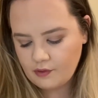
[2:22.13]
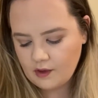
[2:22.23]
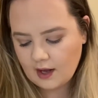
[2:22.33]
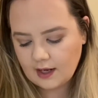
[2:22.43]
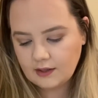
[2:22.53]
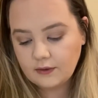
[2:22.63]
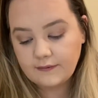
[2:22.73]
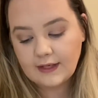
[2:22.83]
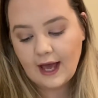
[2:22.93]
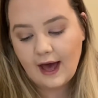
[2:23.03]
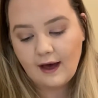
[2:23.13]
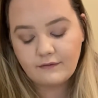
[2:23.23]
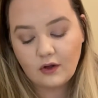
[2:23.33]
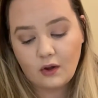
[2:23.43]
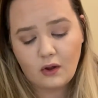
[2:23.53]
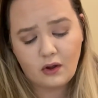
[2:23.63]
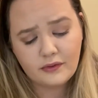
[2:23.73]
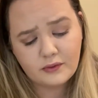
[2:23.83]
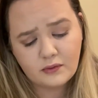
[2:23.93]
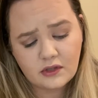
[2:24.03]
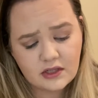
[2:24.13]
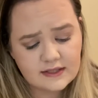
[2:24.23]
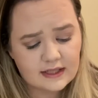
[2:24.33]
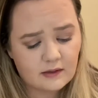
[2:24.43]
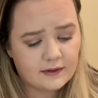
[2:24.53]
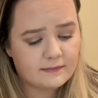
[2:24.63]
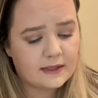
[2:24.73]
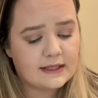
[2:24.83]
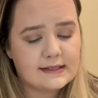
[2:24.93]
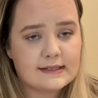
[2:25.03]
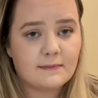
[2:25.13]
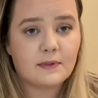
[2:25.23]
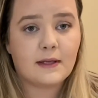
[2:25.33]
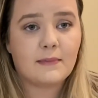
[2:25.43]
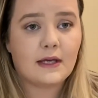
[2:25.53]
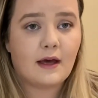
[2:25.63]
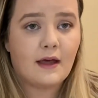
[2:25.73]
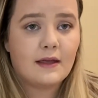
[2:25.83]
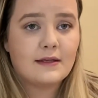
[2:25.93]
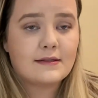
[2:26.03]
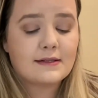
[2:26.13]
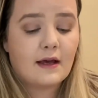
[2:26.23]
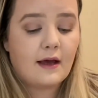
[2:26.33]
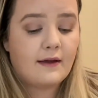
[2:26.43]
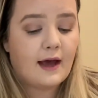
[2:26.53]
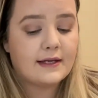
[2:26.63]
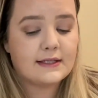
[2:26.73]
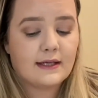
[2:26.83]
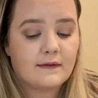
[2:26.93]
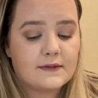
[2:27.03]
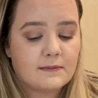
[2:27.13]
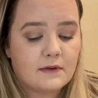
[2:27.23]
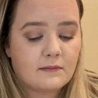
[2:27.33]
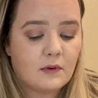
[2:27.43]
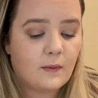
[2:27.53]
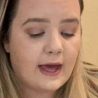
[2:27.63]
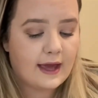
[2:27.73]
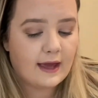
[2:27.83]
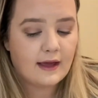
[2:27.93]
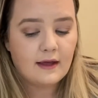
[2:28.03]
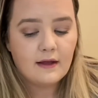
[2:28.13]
I don't even have all the orders here with me simply because I had to give some of them away.